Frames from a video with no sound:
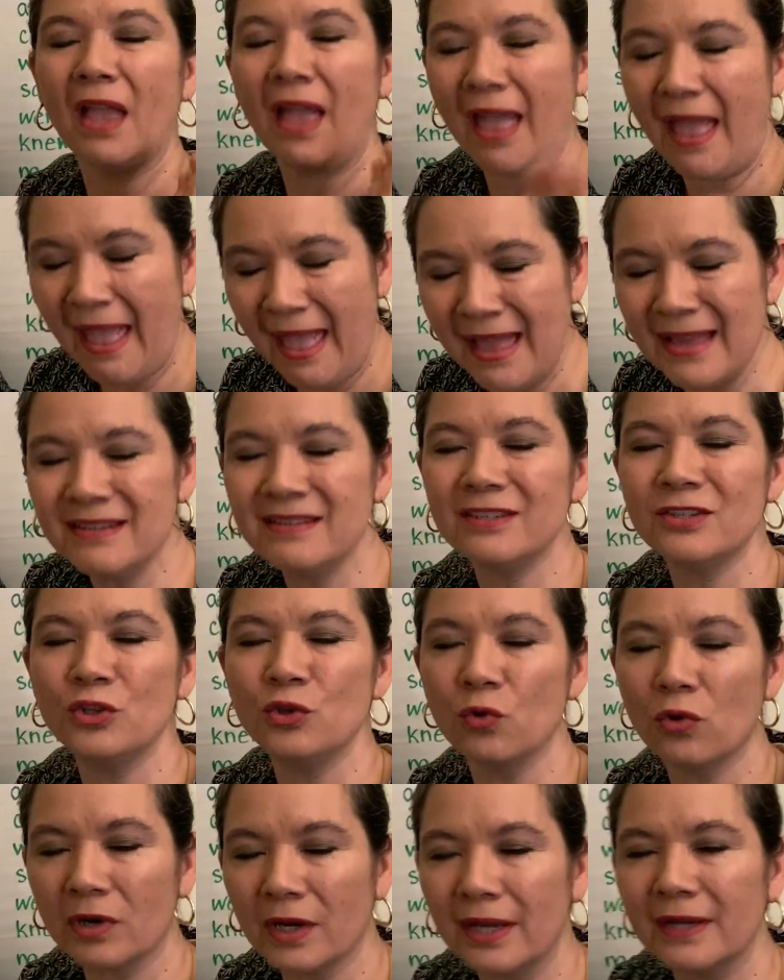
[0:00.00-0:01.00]
and
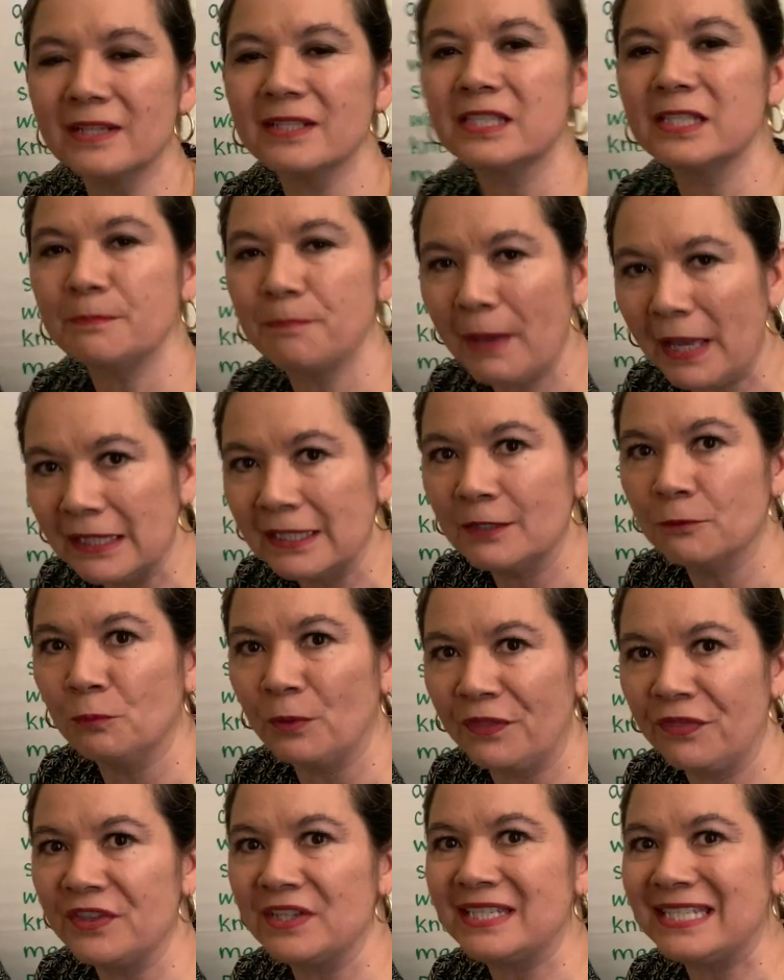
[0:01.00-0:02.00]
you are going to spell it
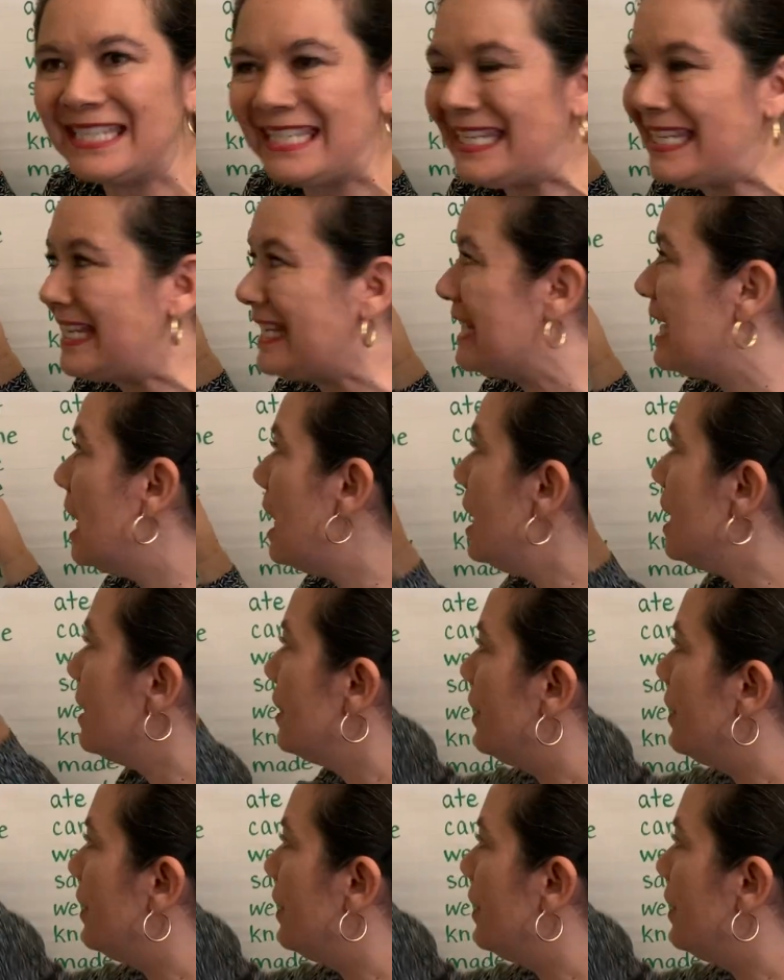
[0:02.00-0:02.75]
with the T.